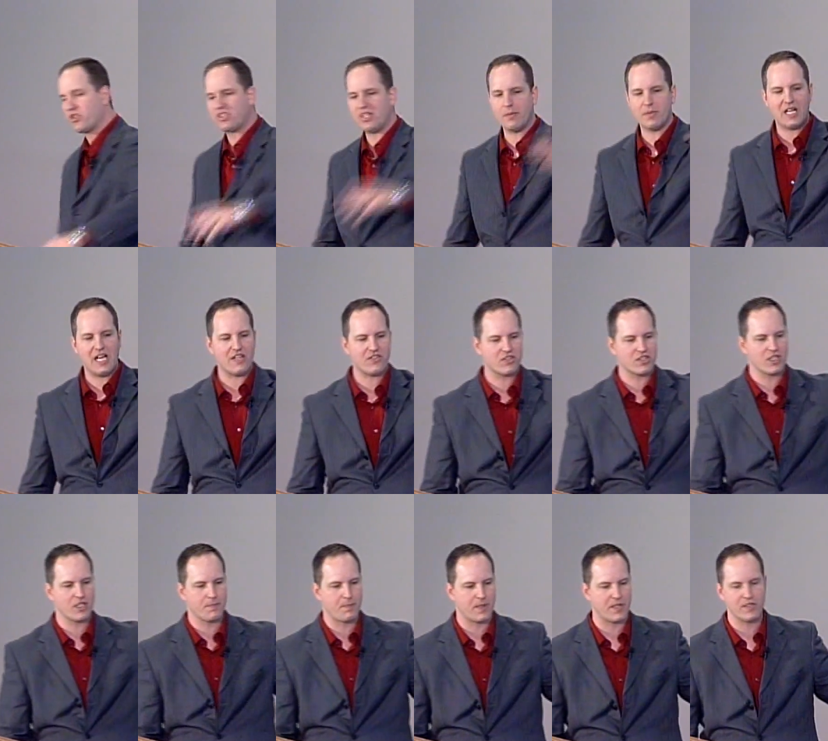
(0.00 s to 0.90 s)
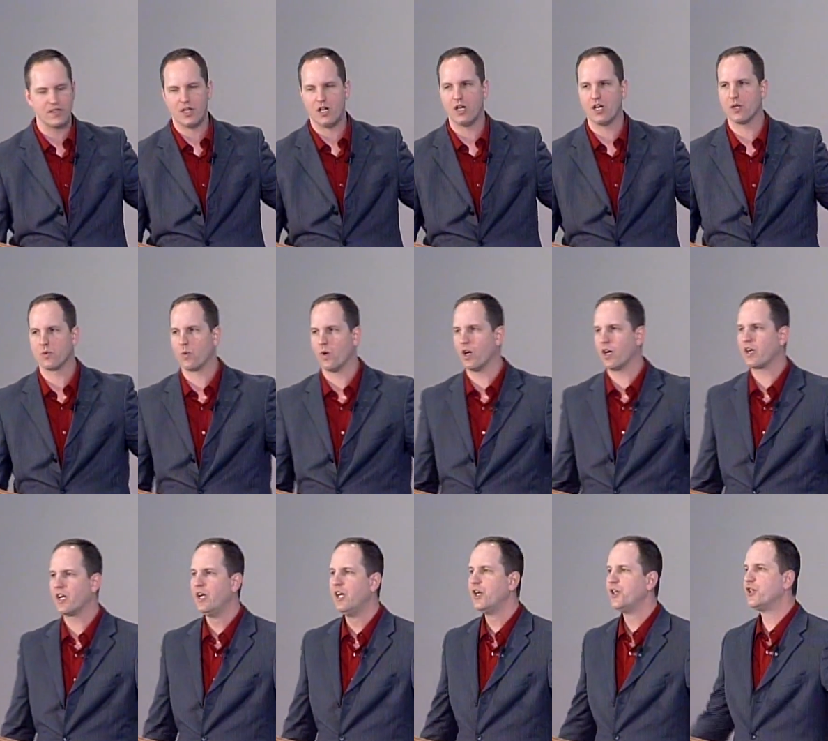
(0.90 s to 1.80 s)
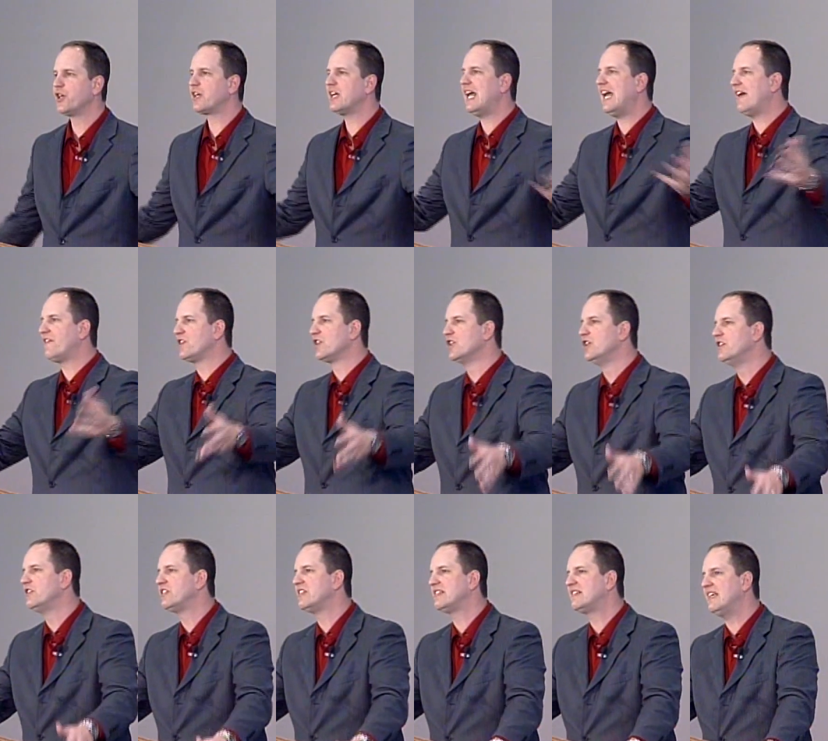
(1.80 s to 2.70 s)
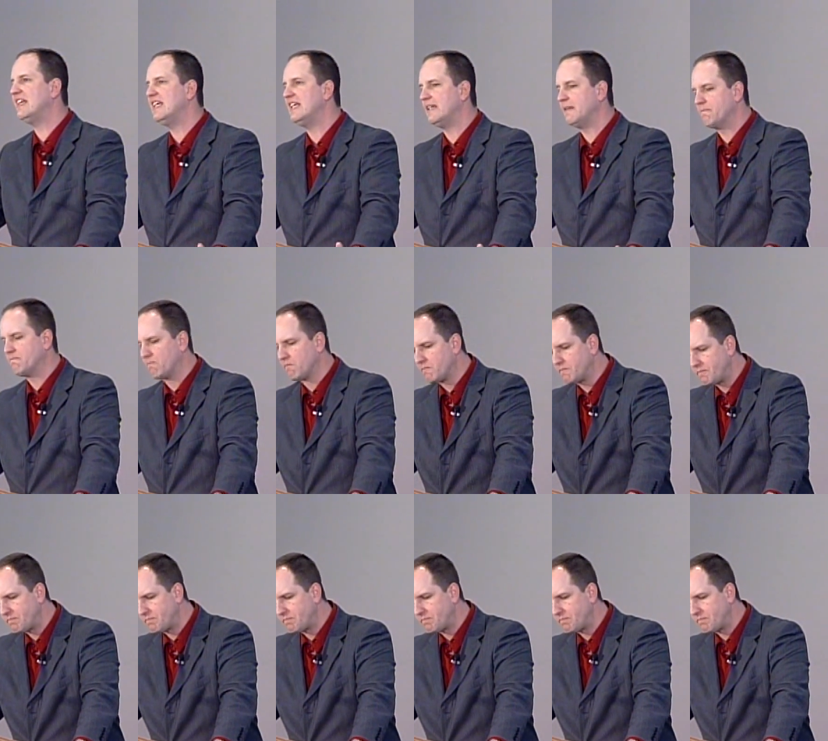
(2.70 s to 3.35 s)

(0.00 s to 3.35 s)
or someone else is going to put in the hard work, you're going to have a losing team.